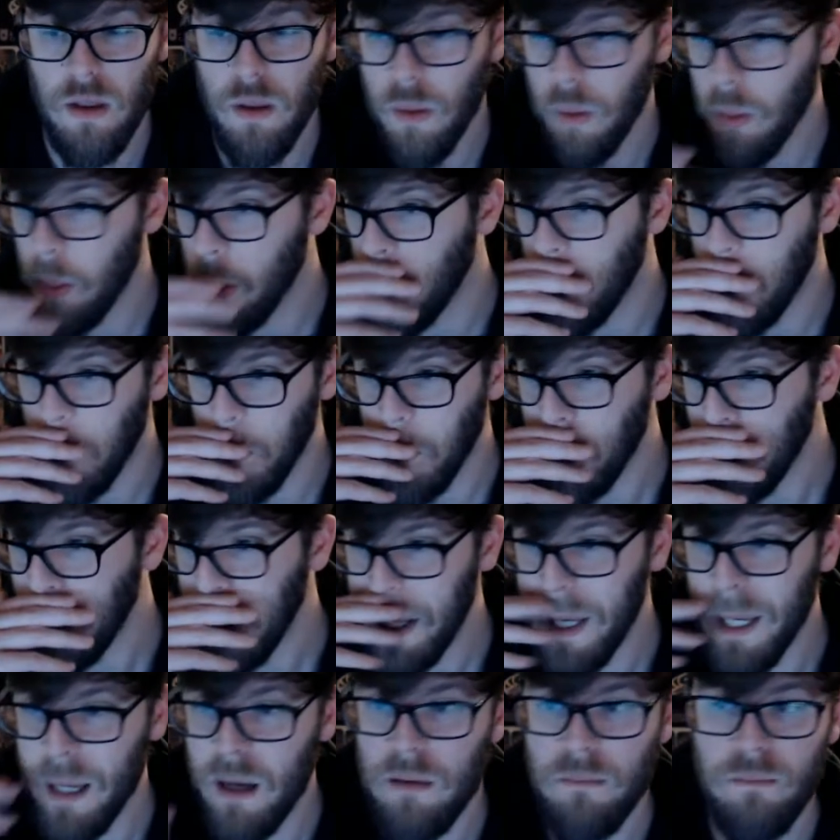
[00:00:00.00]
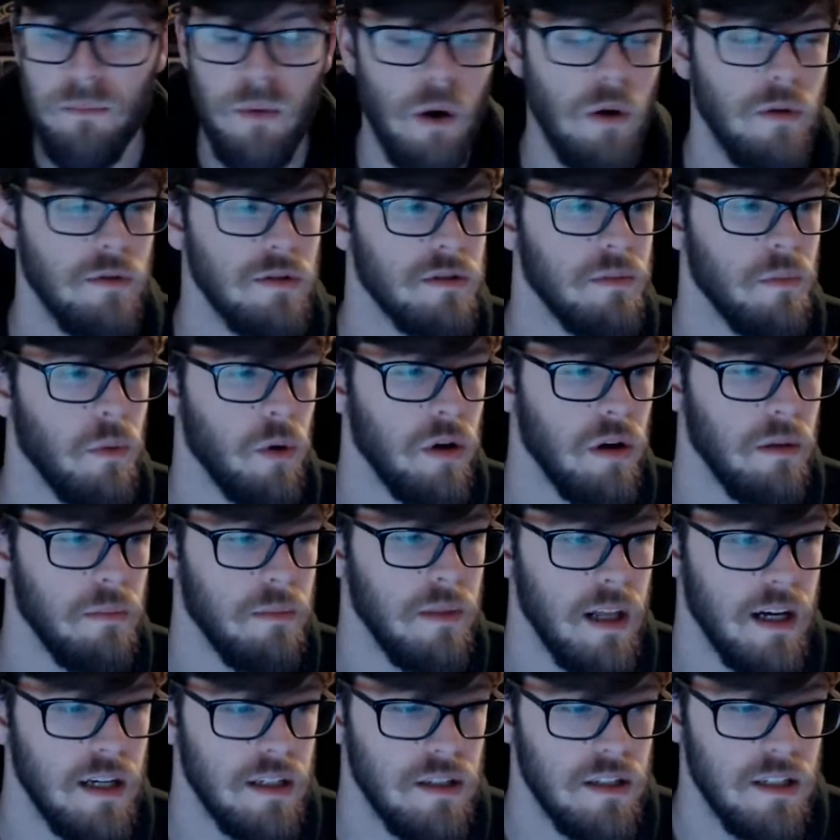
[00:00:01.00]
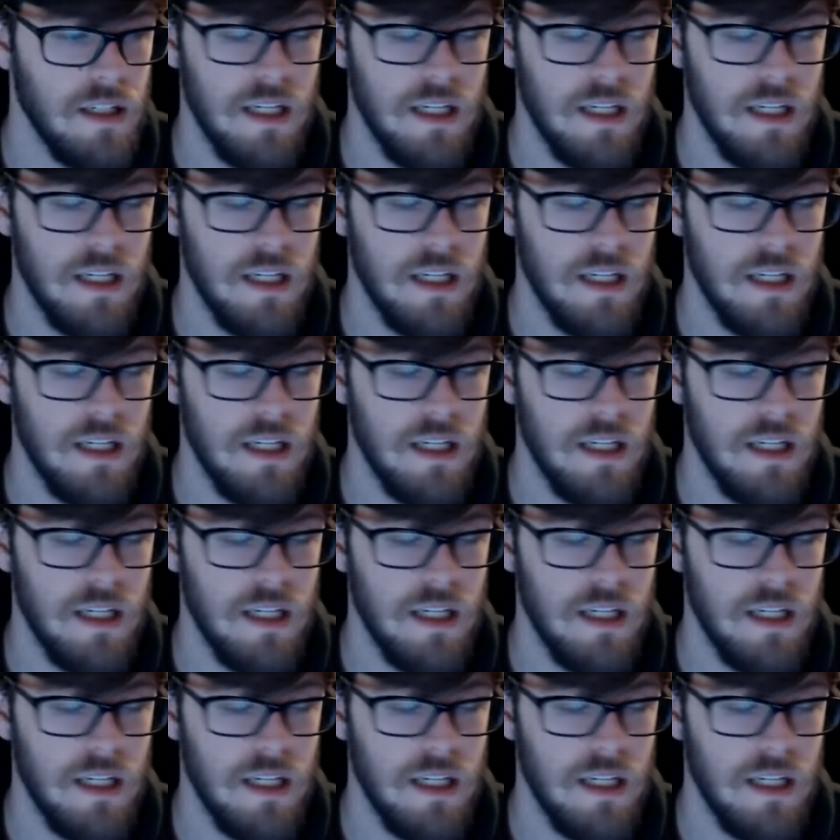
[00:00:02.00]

3 Postmortem Lunge